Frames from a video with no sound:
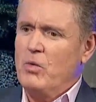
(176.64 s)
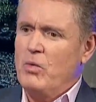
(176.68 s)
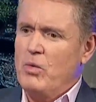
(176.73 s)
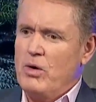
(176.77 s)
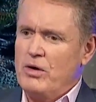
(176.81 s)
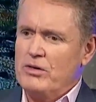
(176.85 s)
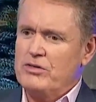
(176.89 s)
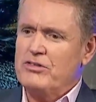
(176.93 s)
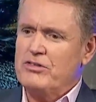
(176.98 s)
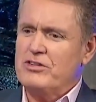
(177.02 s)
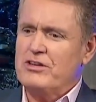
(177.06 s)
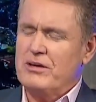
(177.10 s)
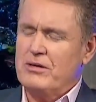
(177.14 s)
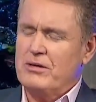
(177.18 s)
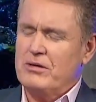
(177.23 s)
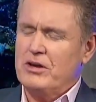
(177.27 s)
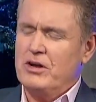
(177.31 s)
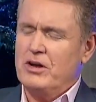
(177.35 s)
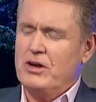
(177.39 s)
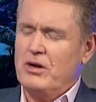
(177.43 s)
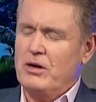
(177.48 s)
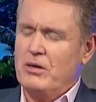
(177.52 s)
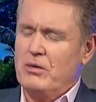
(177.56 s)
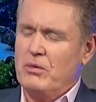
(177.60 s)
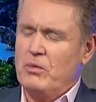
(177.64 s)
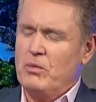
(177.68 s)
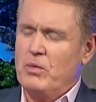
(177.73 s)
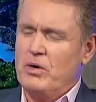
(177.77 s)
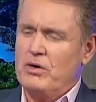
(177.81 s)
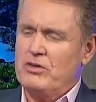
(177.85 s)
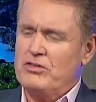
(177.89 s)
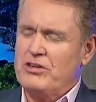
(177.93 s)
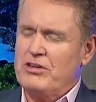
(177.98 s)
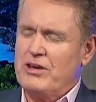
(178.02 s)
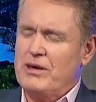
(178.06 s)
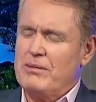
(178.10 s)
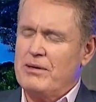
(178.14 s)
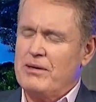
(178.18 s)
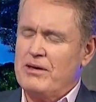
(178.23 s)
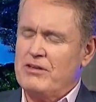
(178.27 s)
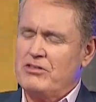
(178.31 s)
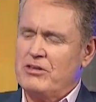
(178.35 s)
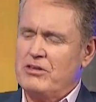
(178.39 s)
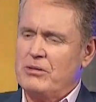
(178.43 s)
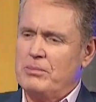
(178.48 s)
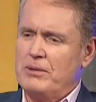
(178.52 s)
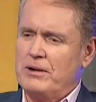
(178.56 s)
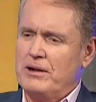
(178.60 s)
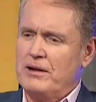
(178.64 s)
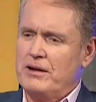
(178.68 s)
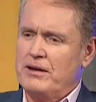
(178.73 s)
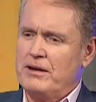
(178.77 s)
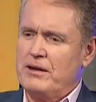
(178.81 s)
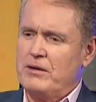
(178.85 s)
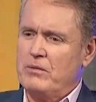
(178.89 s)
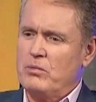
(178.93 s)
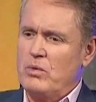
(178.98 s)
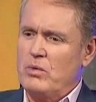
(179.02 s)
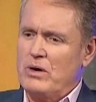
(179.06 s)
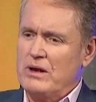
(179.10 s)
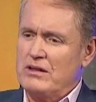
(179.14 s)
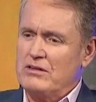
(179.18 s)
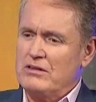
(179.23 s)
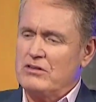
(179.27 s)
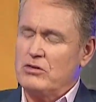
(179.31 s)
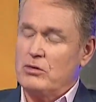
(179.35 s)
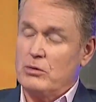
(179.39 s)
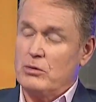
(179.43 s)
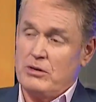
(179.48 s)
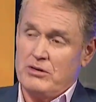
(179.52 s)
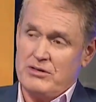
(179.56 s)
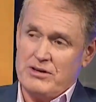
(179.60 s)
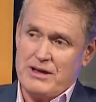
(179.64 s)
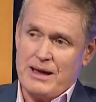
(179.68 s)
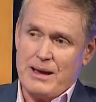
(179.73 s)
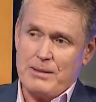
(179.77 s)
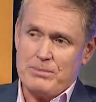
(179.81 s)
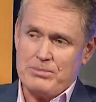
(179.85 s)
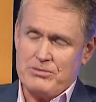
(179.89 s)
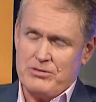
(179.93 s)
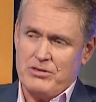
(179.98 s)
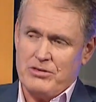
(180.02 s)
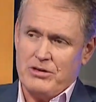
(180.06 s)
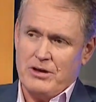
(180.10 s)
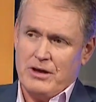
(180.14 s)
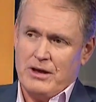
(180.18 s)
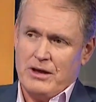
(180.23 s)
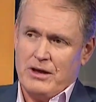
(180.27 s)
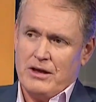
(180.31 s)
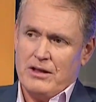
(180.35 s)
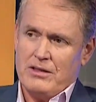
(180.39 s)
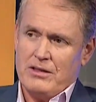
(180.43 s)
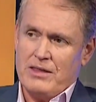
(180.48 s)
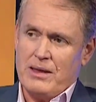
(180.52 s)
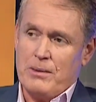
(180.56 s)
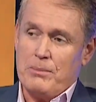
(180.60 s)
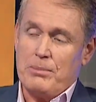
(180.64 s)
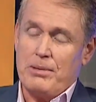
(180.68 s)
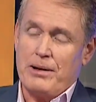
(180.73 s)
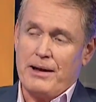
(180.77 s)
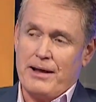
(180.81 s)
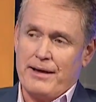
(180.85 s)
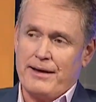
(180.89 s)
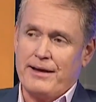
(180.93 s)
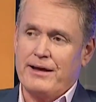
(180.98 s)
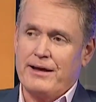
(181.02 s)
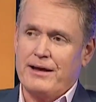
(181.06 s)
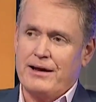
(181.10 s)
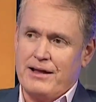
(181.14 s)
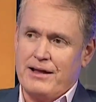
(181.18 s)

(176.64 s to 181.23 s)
what team has the ability, one, to adapt. They're playing